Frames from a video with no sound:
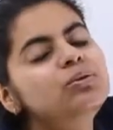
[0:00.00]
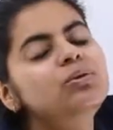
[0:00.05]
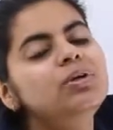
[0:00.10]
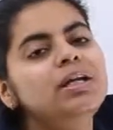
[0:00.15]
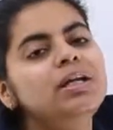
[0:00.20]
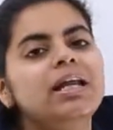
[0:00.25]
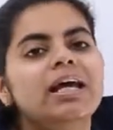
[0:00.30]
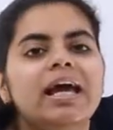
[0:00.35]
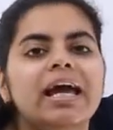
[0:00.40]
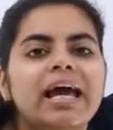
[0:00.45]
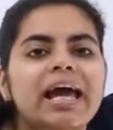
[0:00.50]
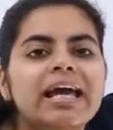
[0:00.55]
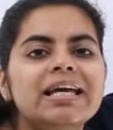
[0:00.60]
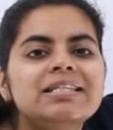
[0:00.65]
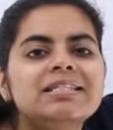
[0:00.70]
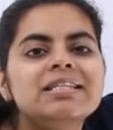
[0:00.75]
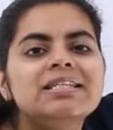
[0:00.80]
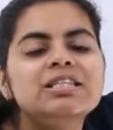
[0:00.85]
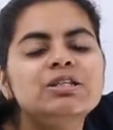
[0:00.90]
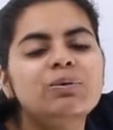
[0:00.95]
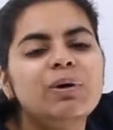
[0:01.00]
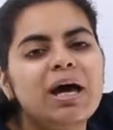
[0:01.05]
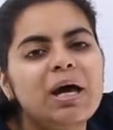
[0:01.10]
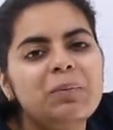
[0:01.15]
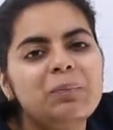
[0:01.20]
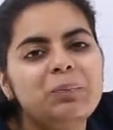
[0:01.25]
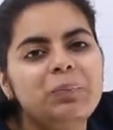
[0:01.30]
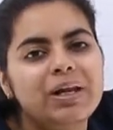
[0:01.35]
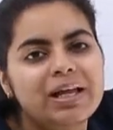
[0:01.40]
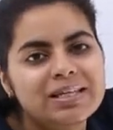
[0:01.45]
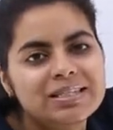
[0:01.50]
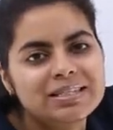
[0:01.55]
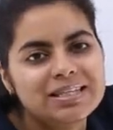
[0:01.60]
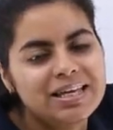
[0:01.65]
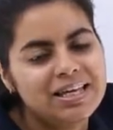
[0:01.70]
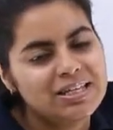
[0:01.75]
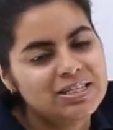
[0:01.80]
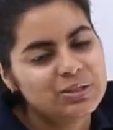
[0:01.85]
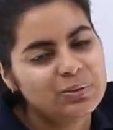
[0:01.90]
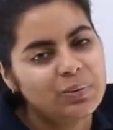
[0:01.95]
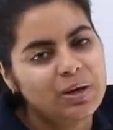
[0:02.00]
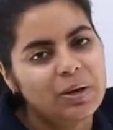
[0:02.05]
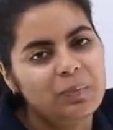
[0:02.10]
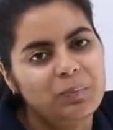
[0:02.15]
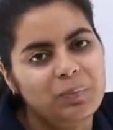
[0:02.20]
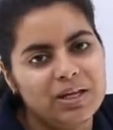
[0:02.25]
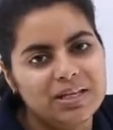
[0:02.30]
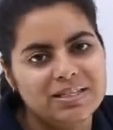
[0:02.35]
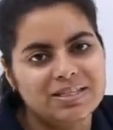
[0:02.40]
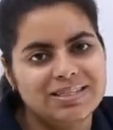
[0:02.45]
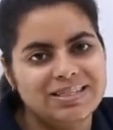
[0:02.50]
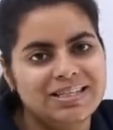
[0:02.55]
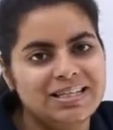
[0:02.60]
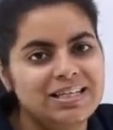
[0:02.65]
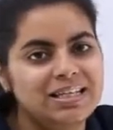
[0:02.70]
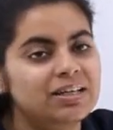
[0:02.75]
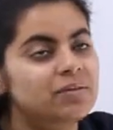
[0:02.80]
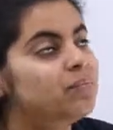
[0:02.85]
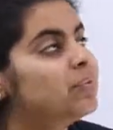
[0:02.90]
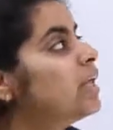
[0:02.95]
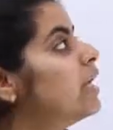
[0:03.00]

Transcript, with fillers: root x square plus a square plus c.